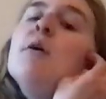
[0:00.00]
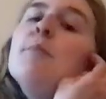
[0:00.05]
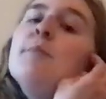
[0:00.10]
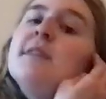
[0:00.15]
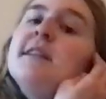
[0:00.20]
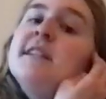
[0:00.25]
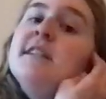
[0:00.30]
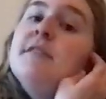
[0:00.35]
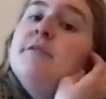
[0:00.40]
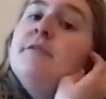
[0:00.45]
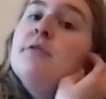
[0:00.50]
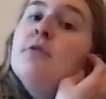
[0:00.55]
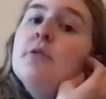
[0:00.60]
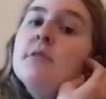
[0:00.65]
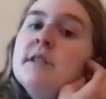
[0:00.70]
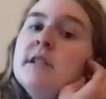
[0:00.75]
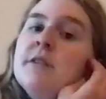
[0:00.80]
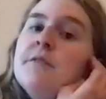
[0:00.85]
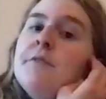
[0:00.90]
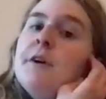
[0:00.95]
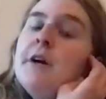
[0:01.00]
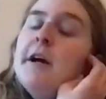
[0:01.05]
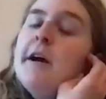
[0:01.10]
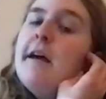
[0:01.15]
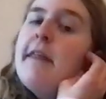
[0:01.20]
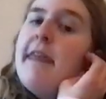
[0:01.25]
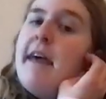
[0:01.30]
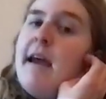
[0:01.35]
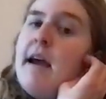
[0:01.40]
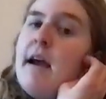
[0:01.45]
But the difficulty for
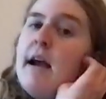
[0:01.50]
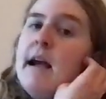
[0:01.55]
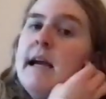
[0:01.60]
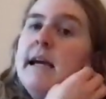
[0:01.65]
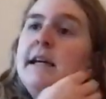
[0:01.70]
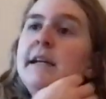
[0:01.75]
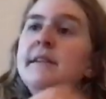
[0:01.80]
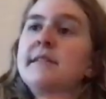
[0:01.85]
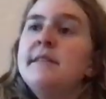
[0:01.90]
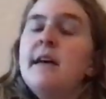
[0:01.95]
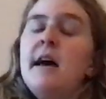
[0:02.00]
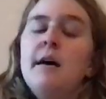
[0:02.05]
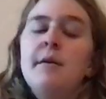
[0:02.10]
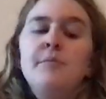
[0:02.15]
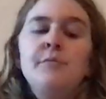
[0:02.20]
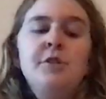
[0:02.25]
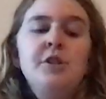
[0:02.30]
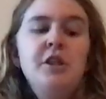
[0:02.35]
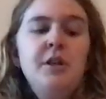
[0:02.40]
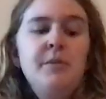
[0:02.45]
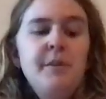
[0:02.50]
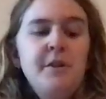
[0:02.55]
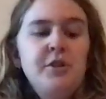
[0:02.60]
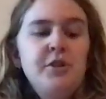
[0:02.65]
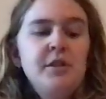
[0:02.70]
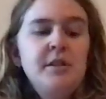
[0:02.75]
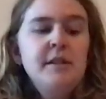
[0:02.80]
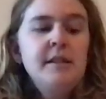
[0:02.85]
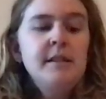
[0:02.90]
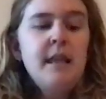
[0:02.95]
her there is she
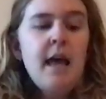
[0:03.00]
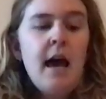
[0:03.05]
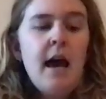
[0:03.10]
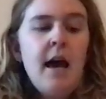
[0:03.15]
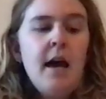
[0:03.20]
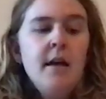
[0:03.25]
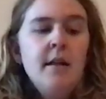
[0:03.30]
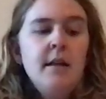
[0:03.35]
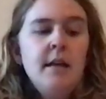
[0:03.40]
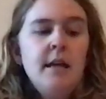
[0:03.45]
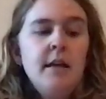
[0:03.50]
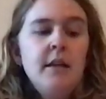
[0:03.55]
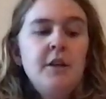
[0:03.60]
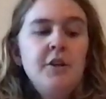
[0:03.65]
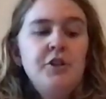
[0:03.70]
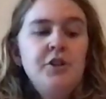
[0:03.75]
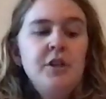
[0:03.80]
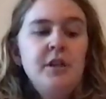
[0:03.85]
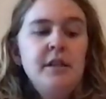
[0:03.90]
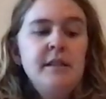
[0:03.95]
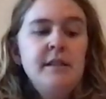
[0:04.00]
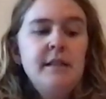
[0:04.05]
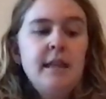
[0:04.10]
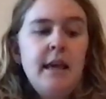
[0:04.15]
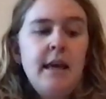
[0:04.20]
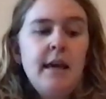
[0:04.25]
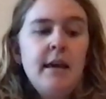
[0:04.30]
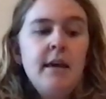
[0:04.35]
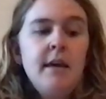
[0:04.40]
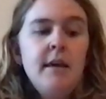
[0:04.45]
mentions that English is
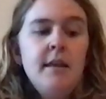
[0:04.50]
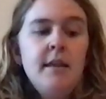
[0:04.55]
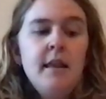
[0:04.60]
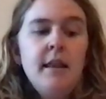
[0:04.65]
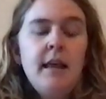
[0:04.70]
like the